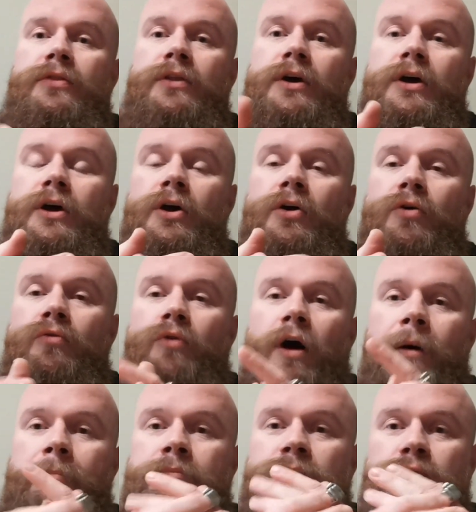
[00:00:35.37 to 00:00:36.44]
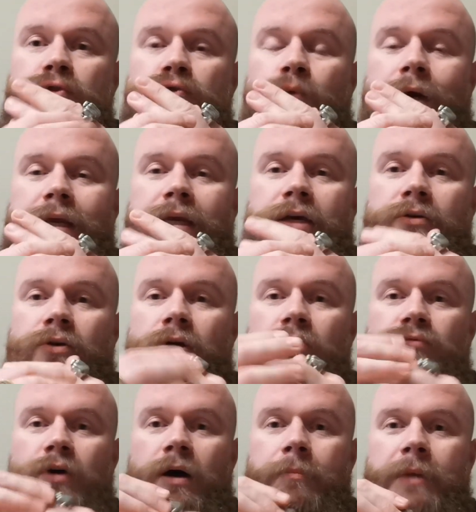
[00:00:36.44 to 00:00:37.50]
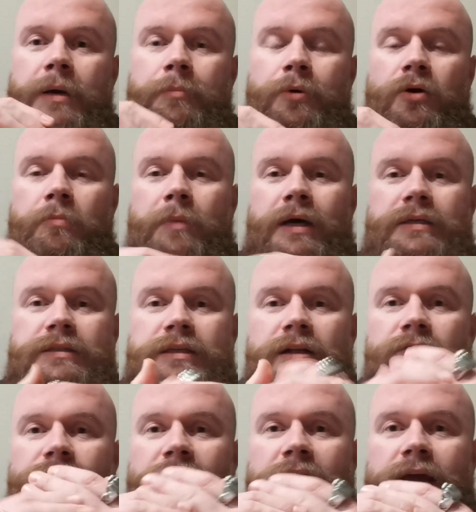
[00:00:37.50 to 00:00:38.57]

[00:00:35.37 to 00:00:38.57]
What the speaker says: rum, 20-year-old rum I bought myself,